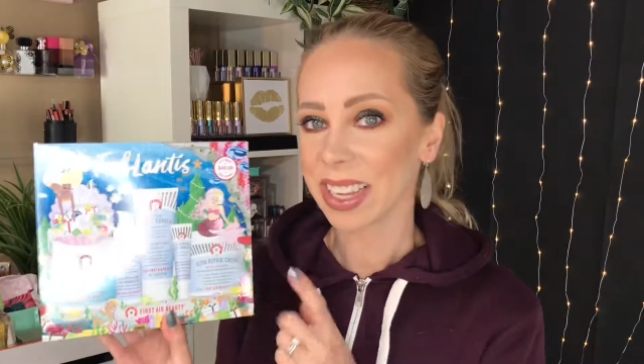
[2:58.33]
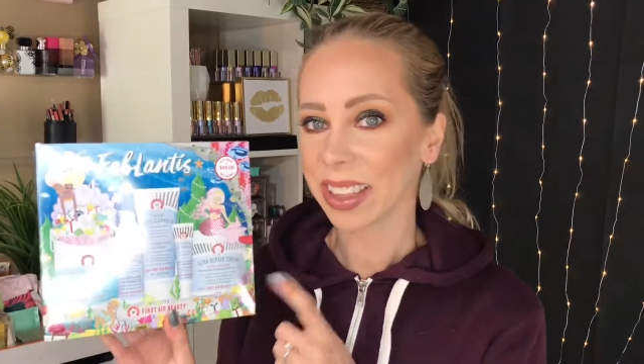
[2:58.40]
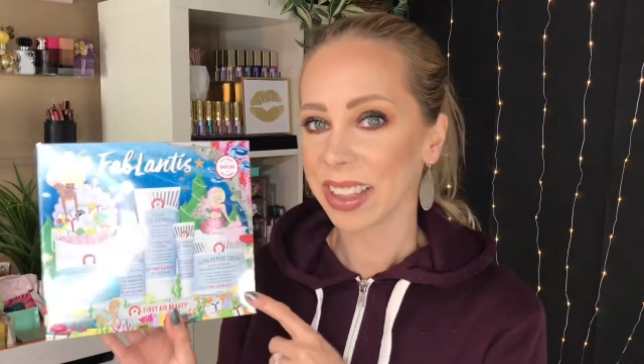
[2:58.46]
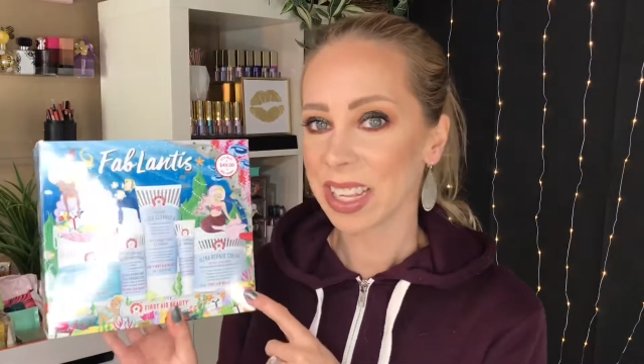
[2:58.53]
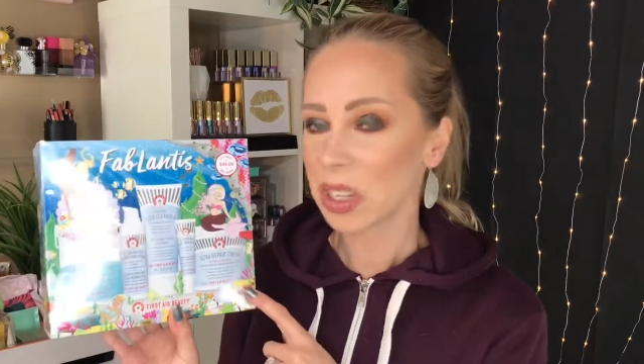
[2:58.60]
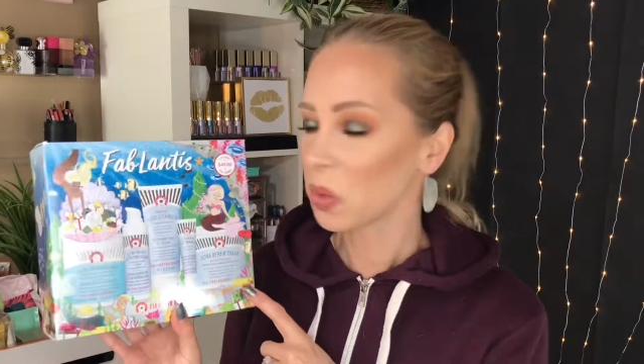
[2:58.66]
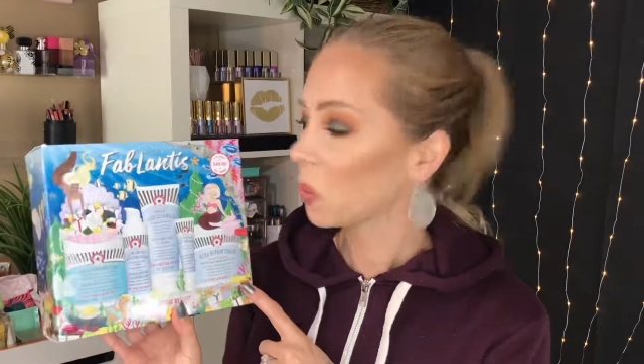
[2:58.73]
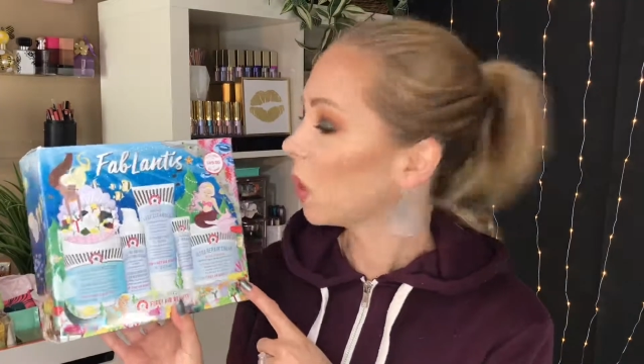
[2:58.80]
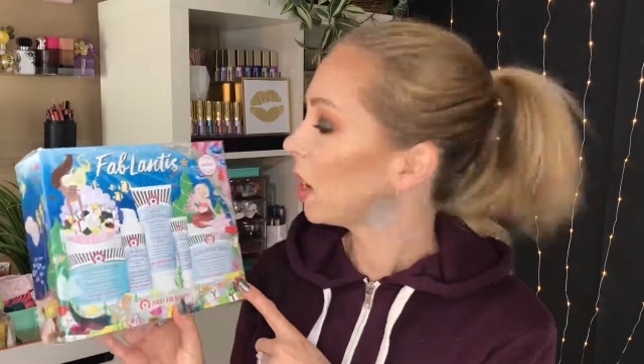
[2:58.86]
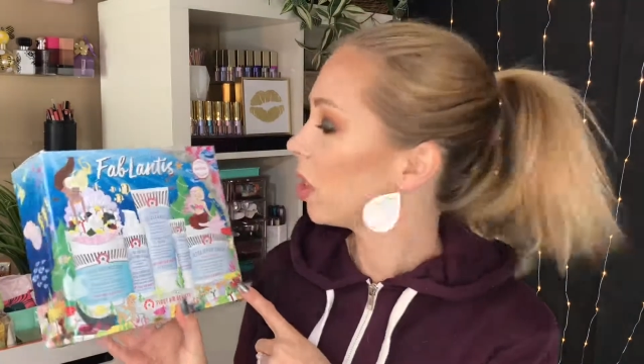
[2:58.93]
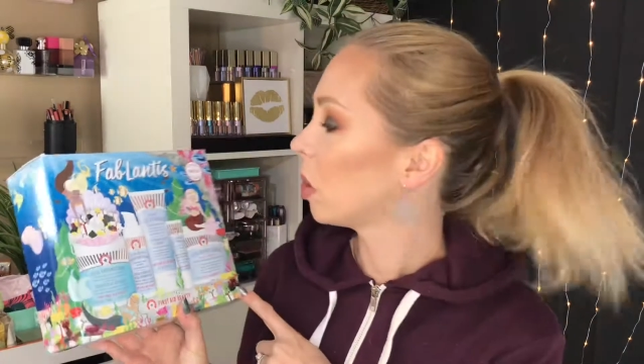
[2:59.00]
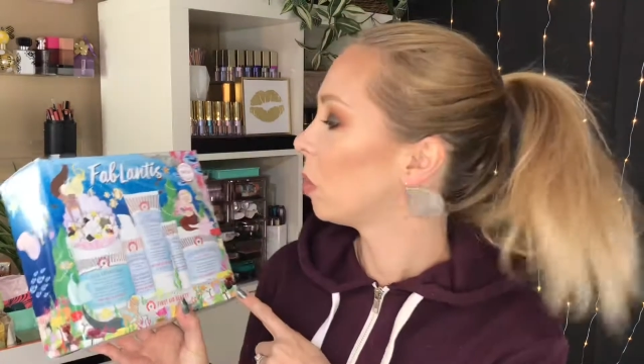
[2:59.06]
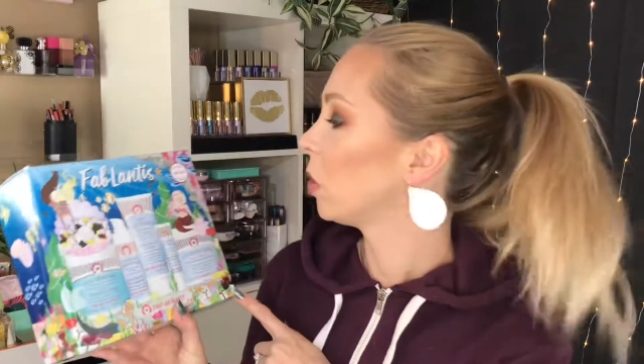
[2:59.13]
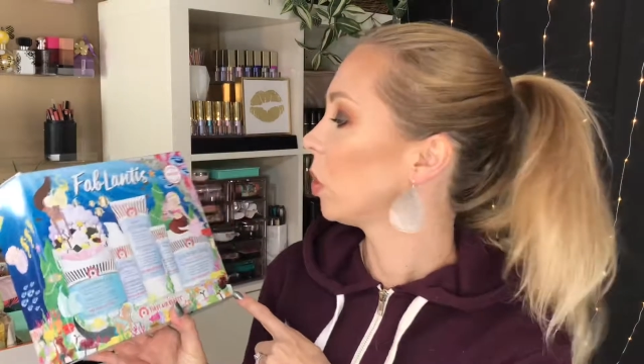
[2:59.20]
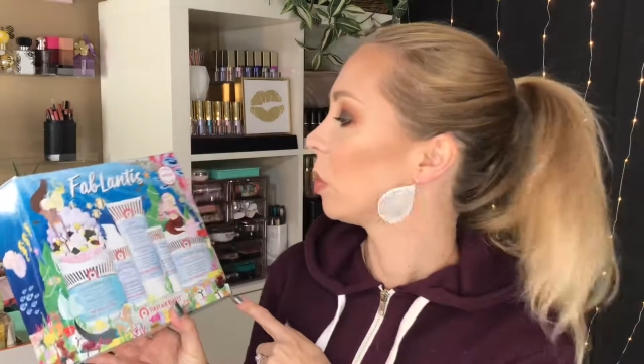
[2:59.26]
This one in the
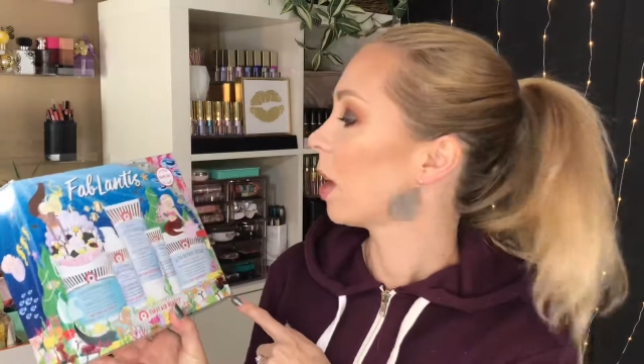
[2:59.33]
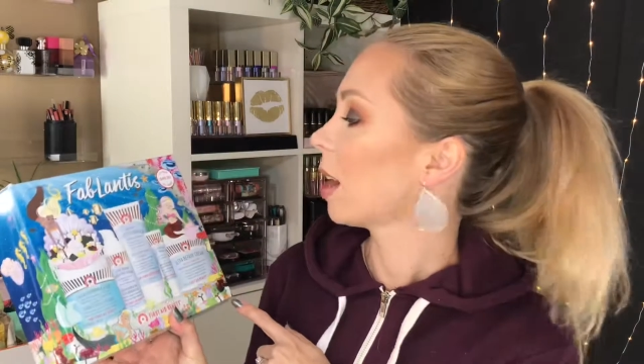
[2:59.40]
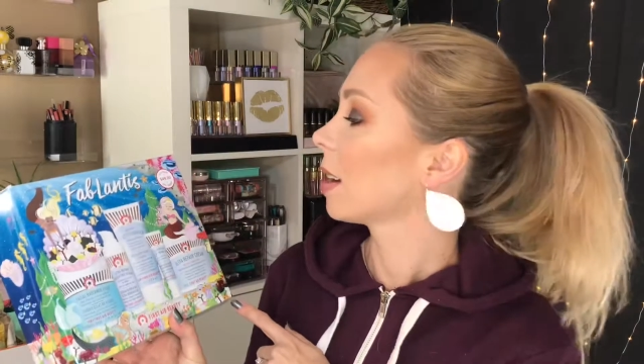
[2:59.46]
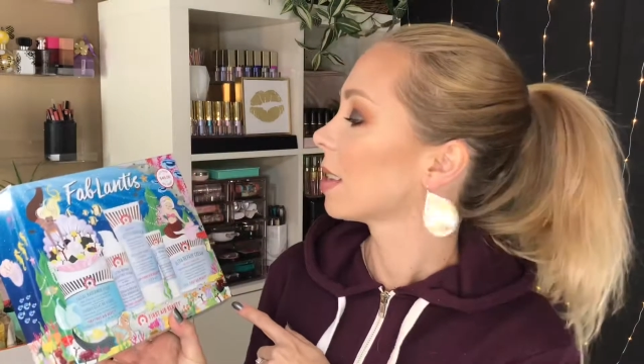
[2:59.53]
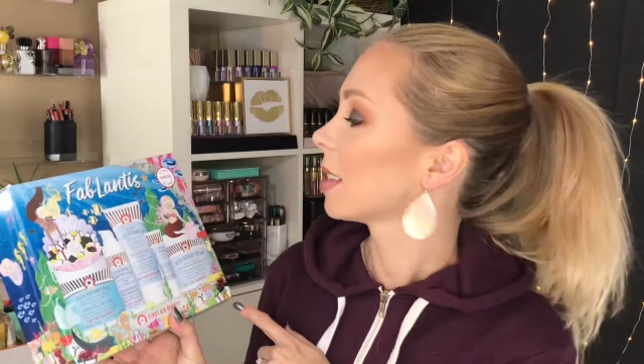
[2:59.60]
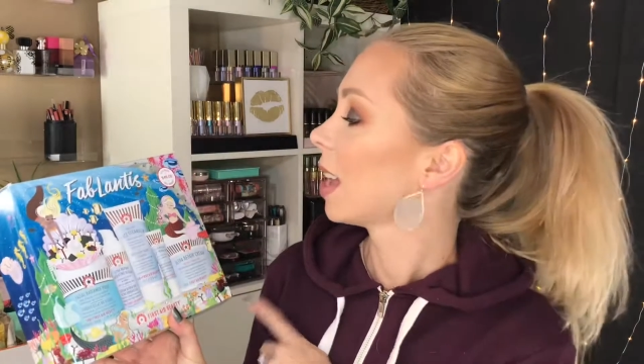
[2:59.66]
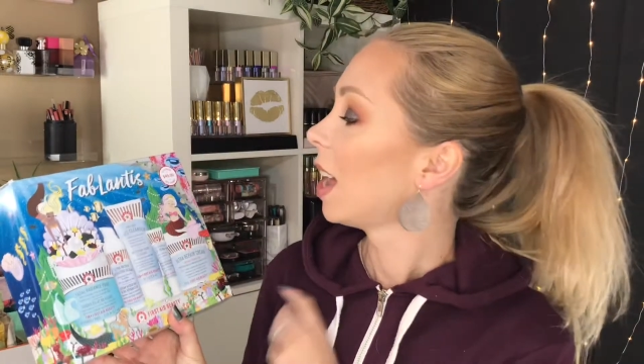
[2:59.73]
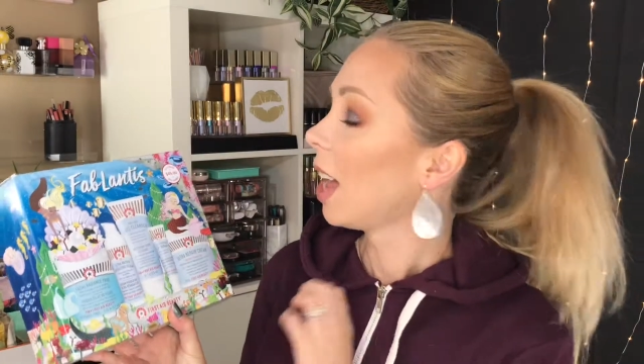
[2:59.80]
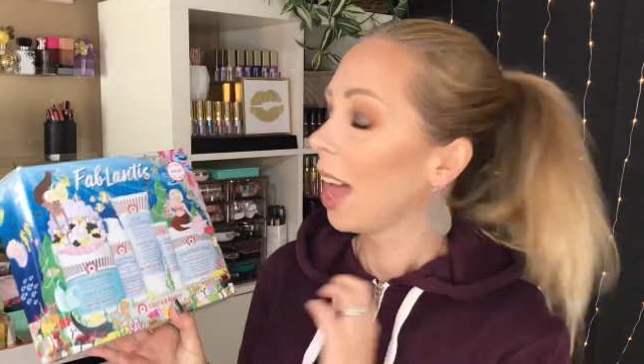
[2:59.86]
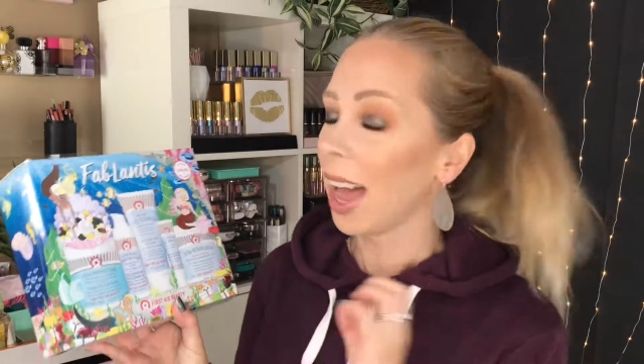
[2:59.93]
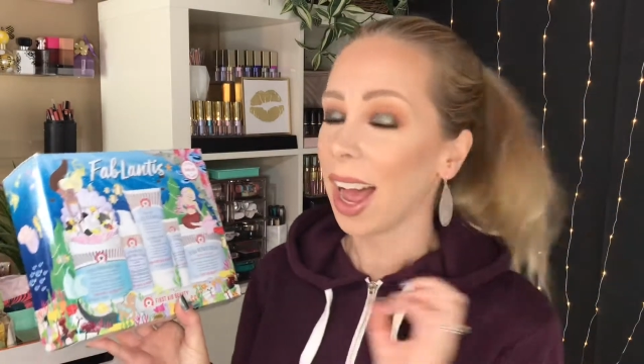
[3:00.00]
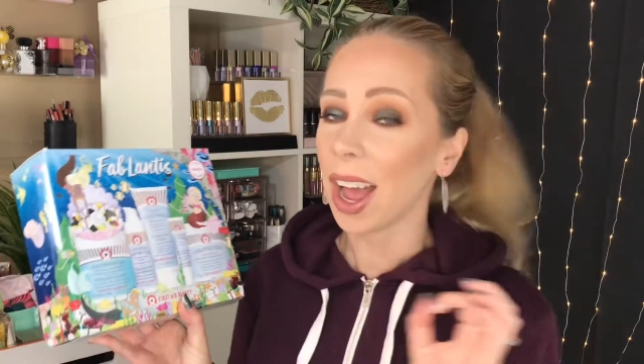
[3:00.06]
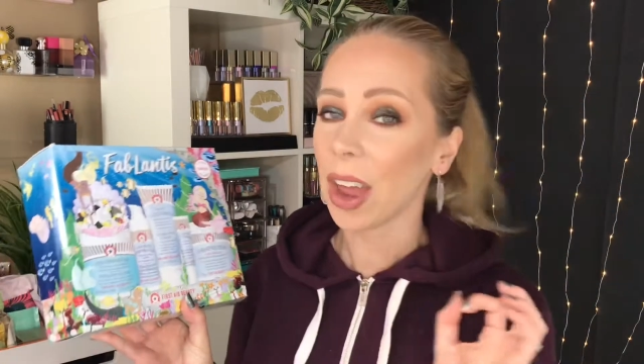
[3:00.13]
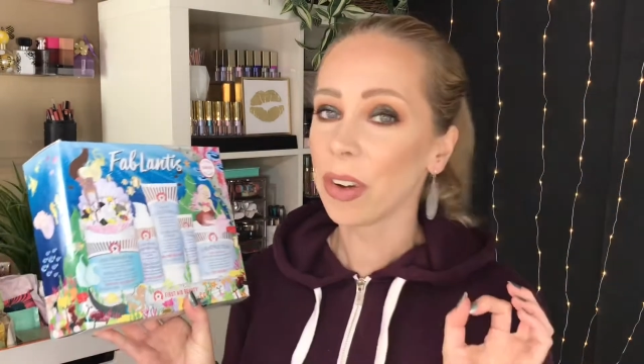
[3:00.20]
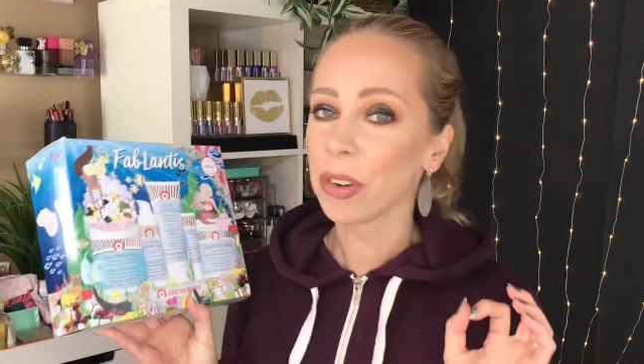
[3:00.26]
blue box,
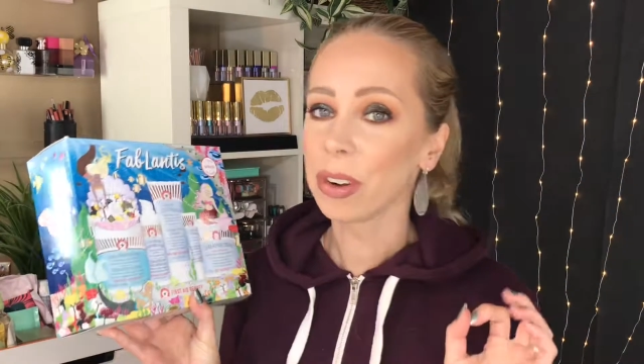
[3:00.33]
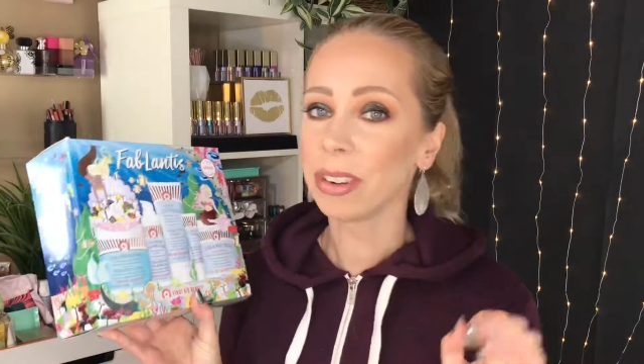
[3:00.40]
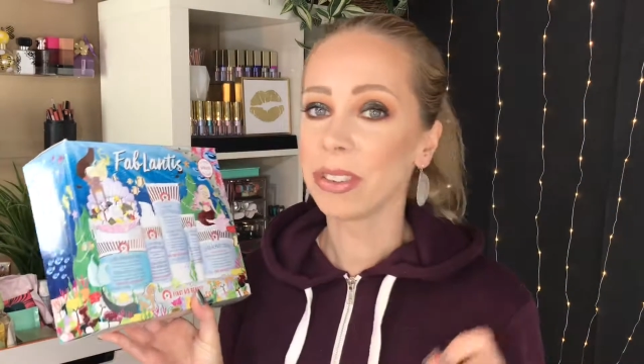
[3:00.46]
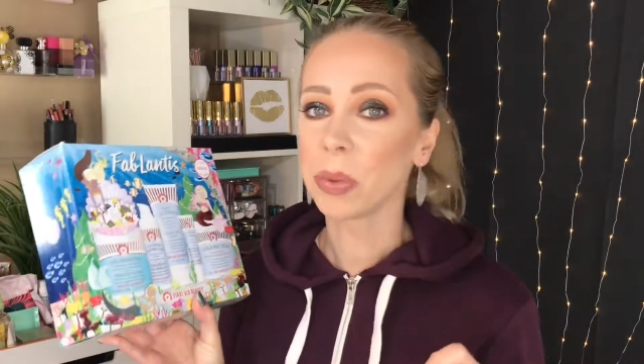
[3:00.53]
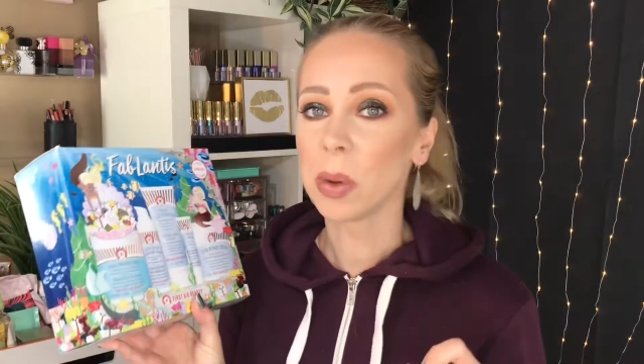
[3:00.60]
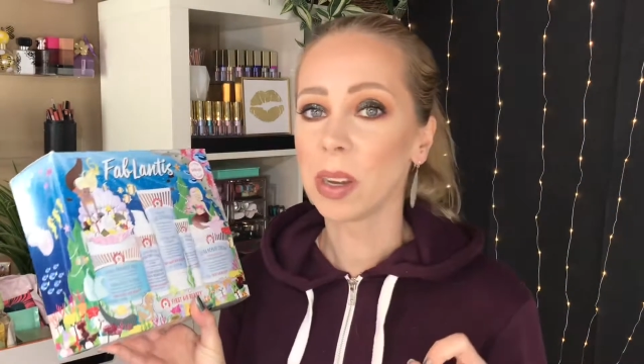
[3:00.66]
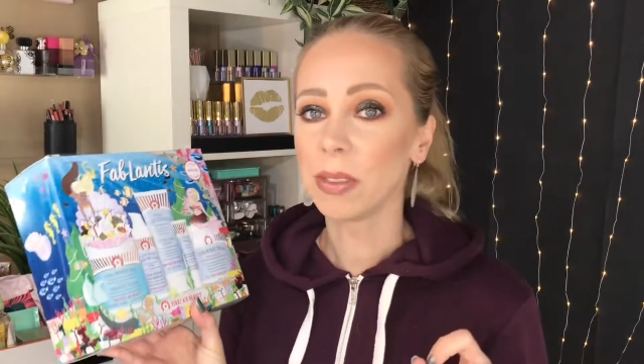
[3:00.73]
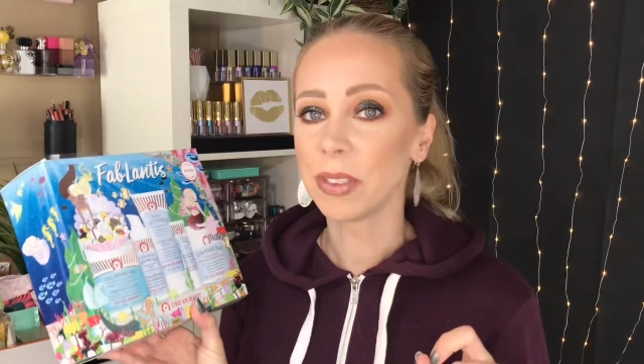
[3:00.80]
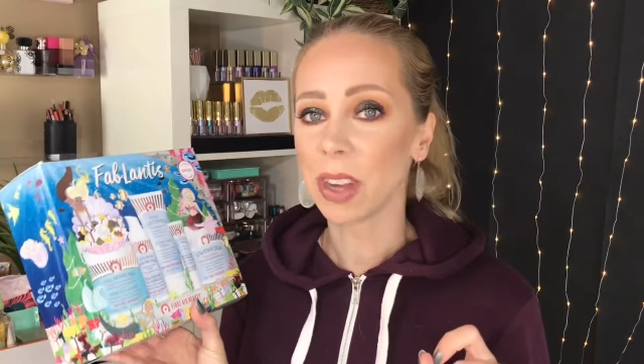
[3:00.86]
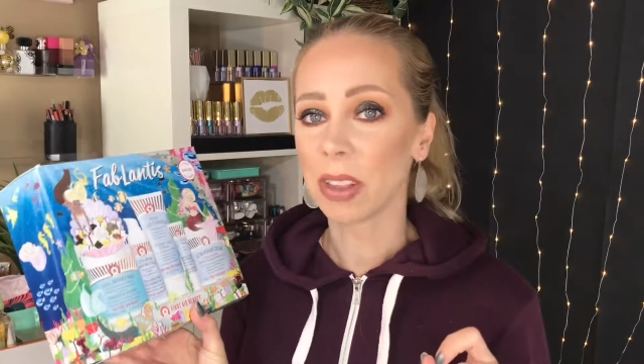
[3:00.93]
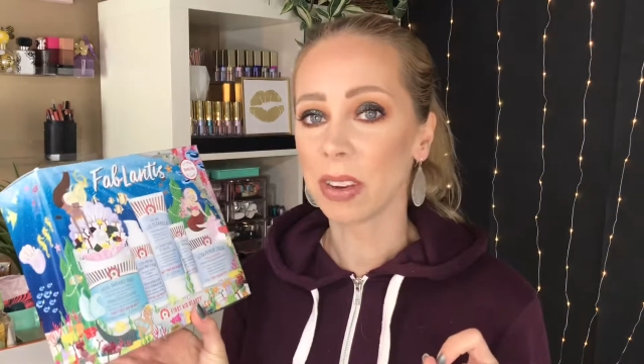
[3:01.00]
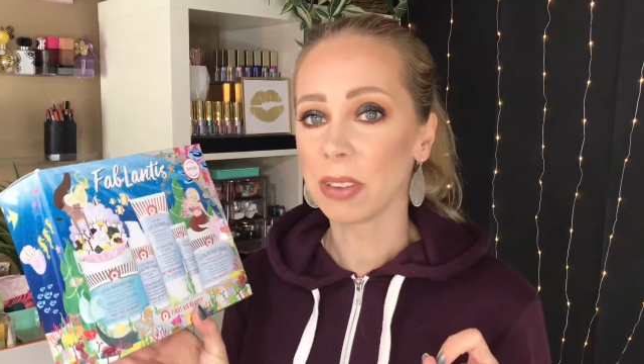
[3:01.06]
$112